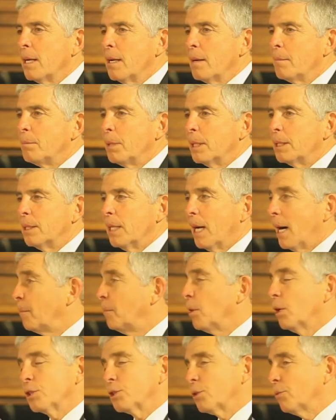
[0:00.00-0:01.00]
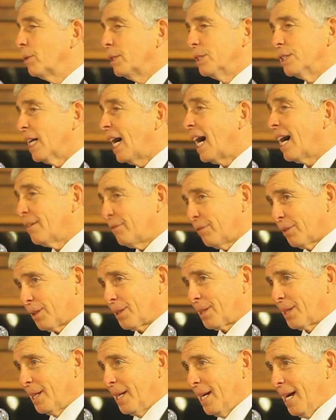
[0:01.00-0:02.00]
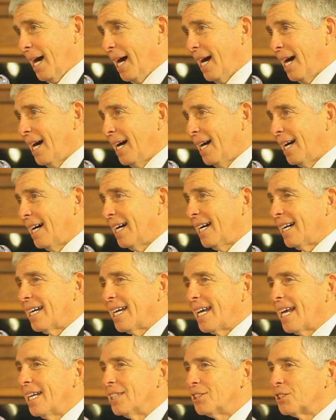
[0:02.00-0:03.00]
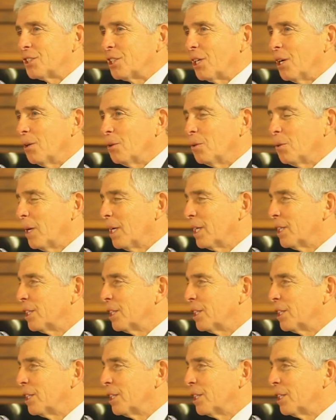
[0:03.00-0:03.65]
but I'm also a diver. And so